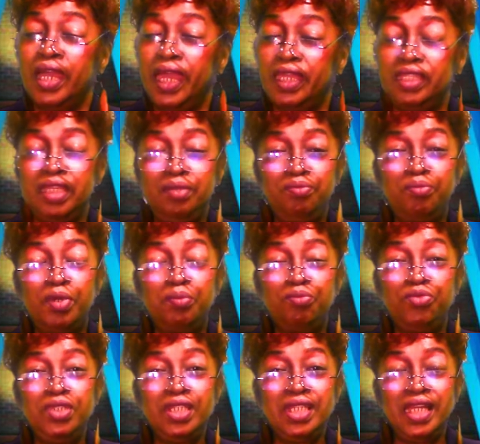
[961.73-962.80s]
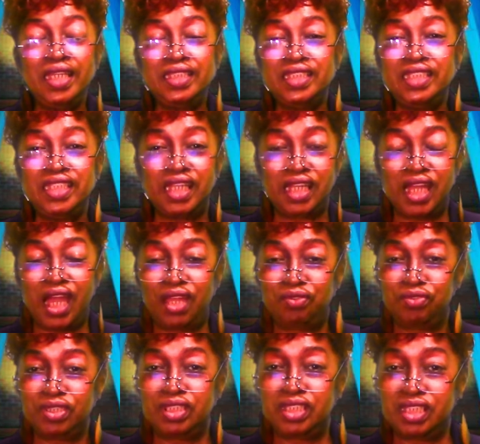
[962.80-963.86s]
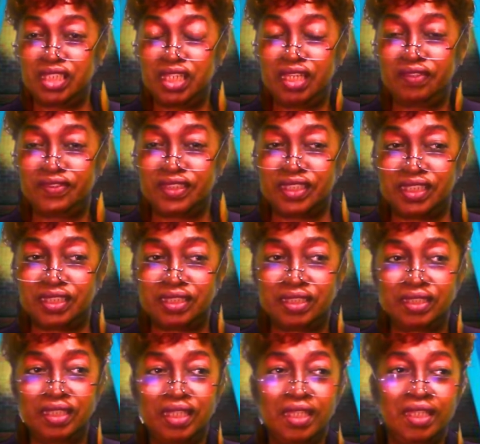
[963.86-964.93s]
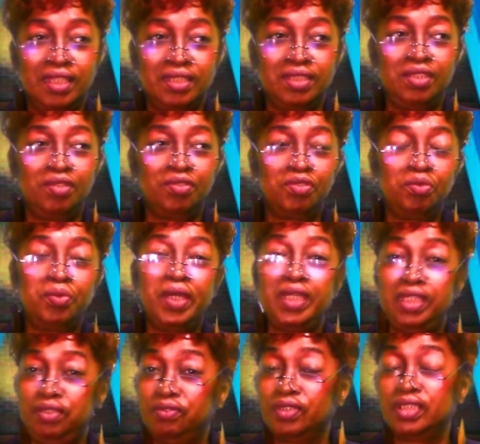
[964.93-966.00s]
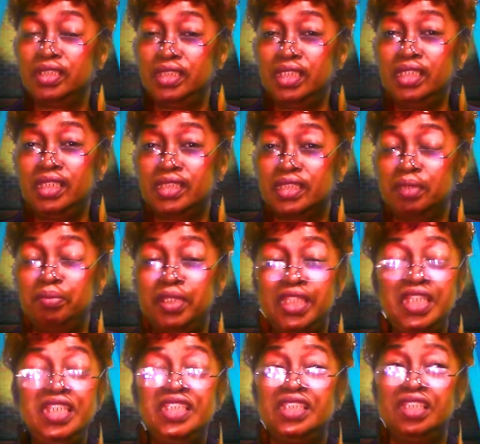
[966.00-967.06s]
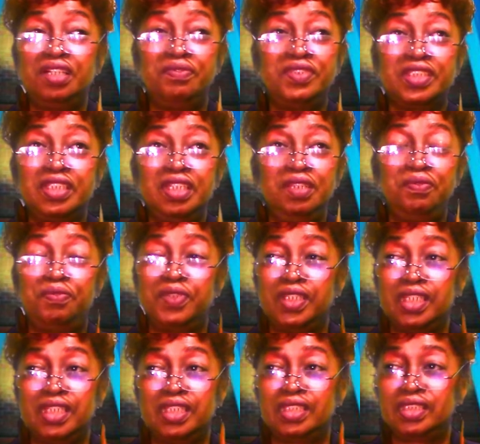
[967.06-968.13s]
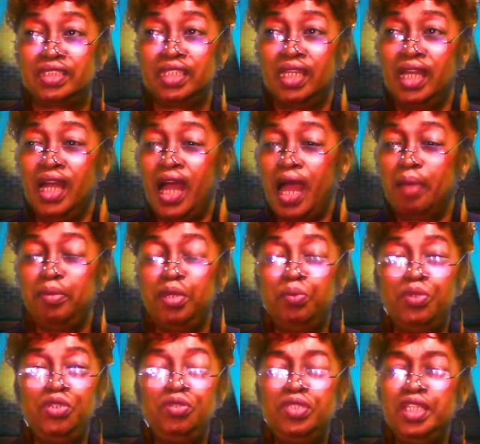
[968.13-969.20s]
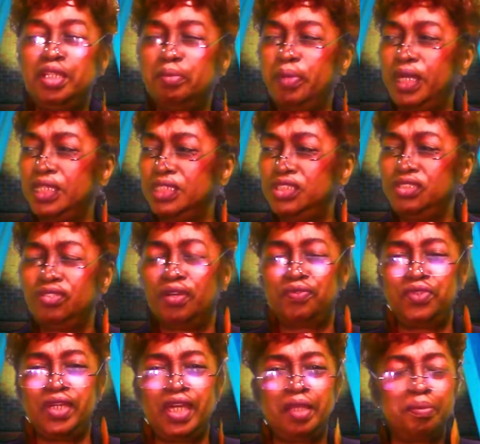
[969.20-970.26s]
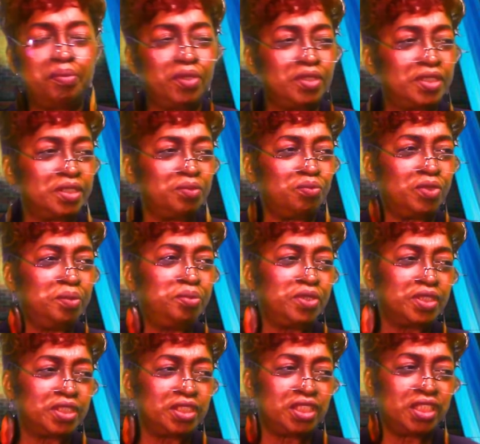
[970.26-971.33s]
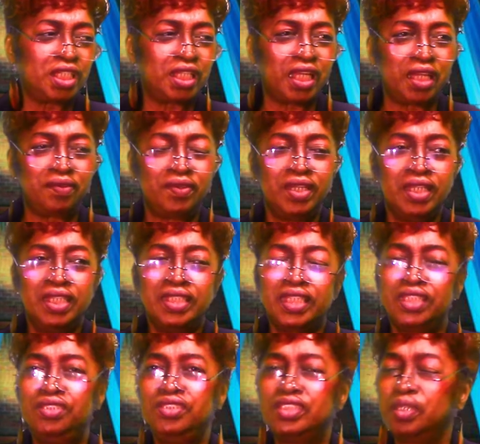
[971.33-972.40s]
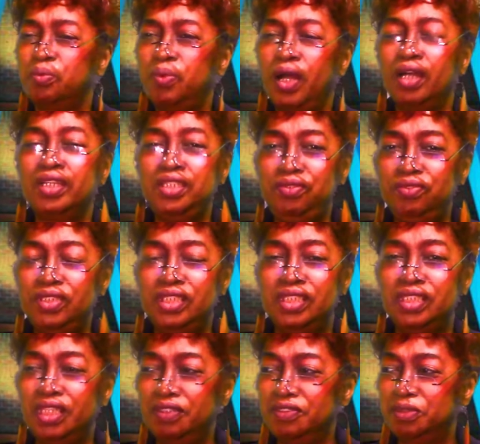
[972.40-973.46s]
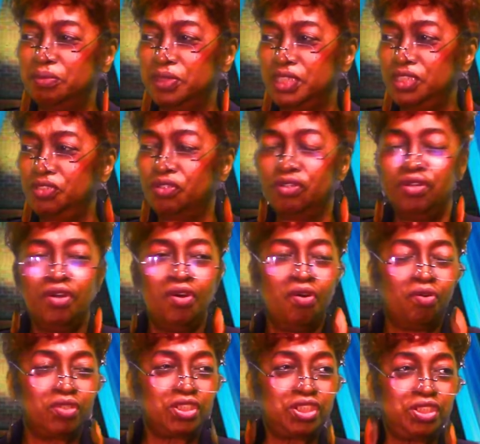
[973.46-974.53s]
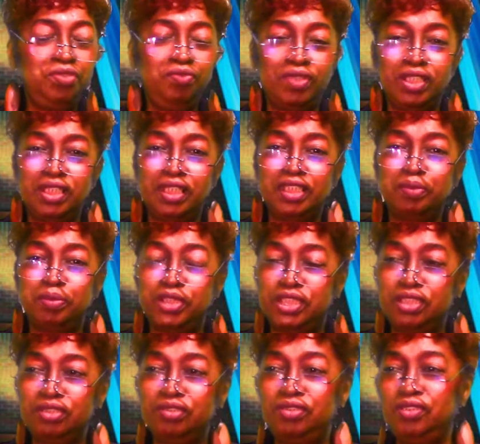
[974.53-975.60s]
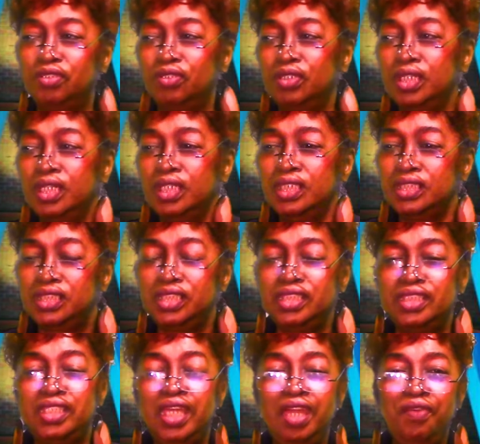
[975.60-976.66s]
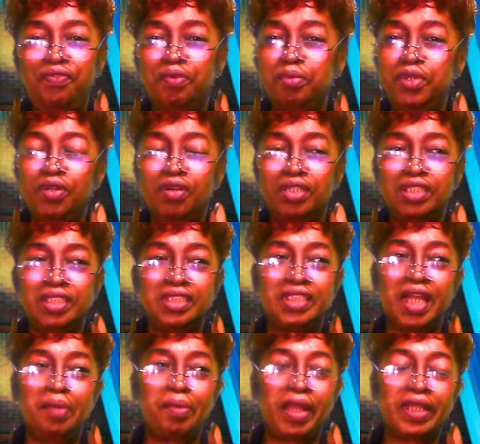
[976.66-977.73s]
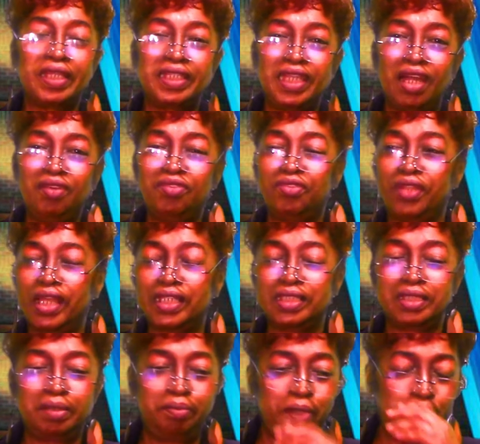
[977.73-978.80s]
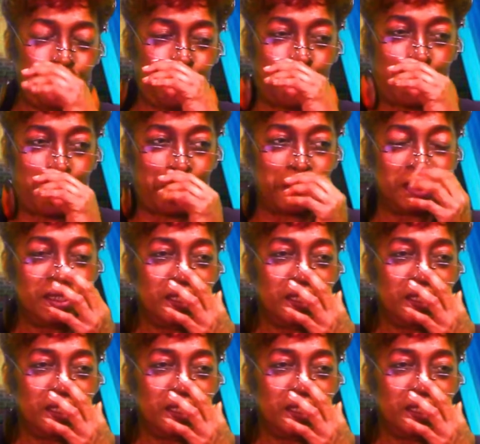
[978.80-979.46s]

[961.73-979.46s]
And then, but realizing that God really loves us, you know, the way He really does. I mean, His love is infinite. When you think about it, you know, if you had a person, one person in your life that you say, wow, He really loves me, you know, or she really loves me, she, you know, she's there for me all the time. I can count on her. I can depend on her.